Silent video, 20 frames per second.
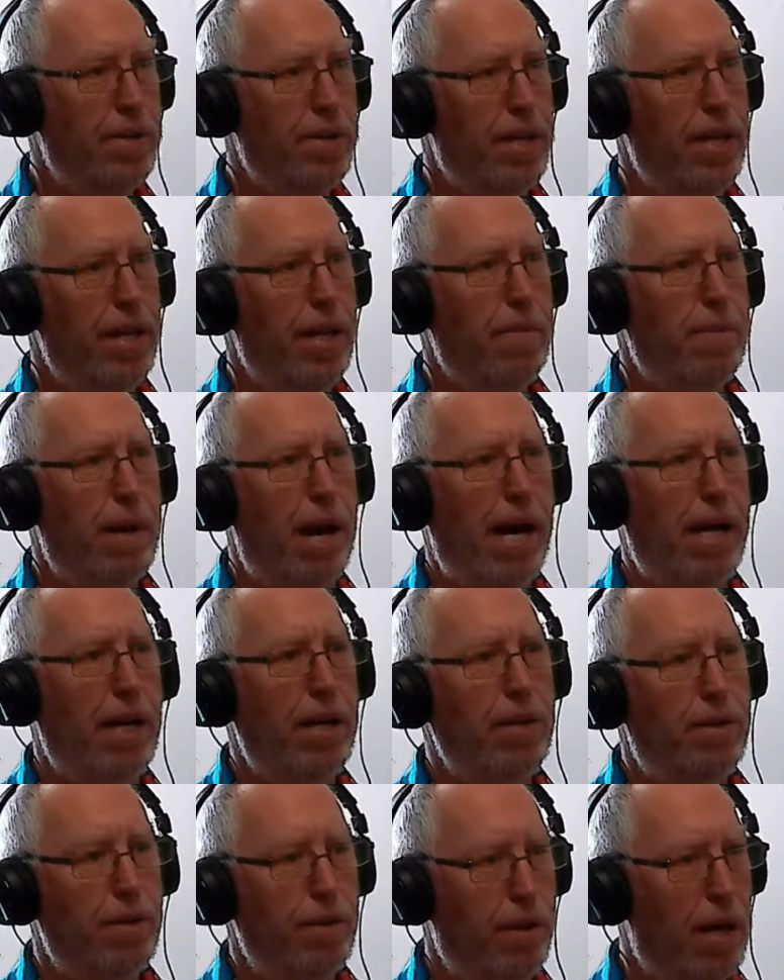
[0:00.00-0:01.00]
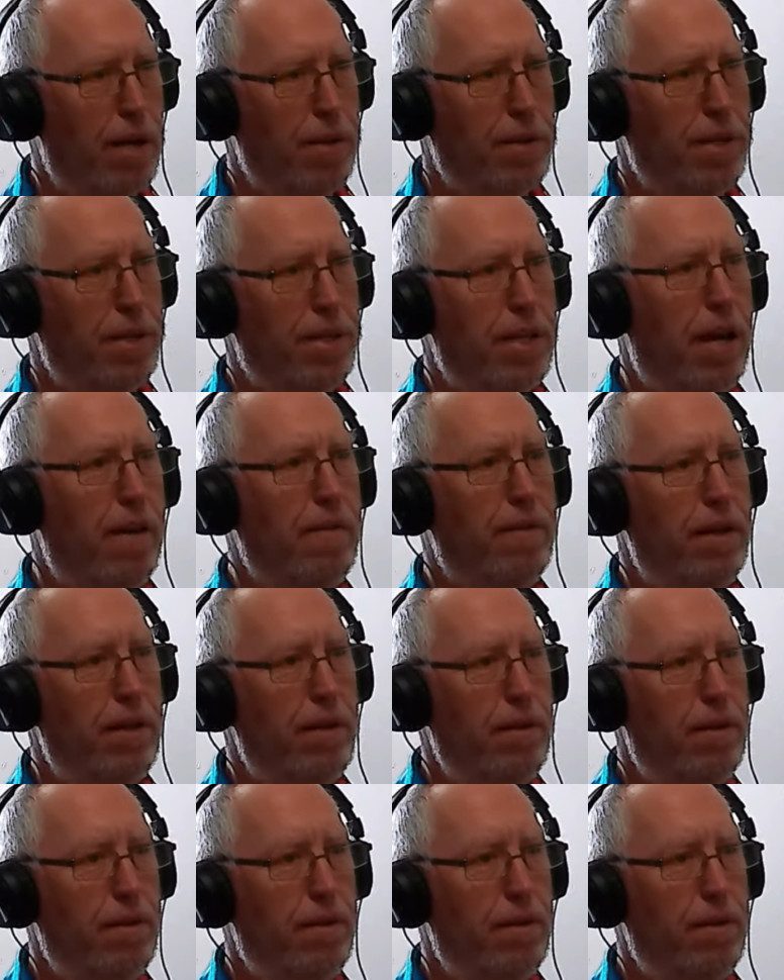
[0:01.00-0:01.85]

and then back in 2007,